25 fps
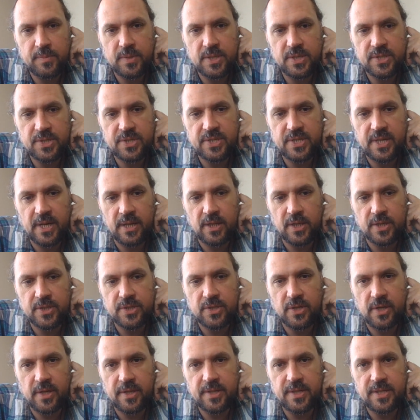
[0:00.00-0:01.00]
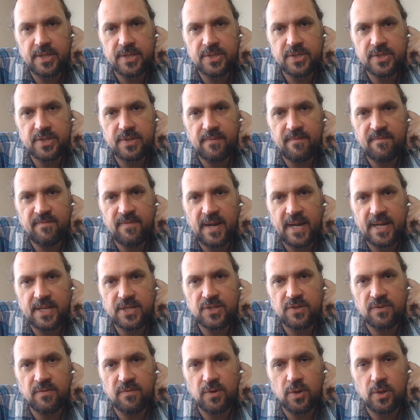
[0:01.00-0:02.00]
sell us on these
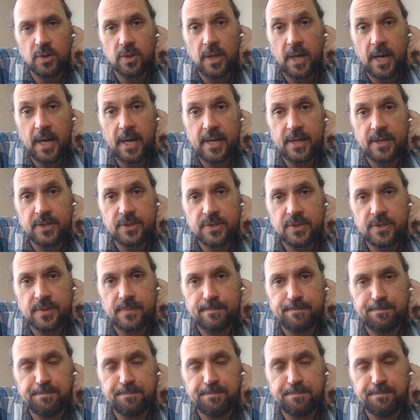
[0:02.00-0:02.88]
fanciful lies.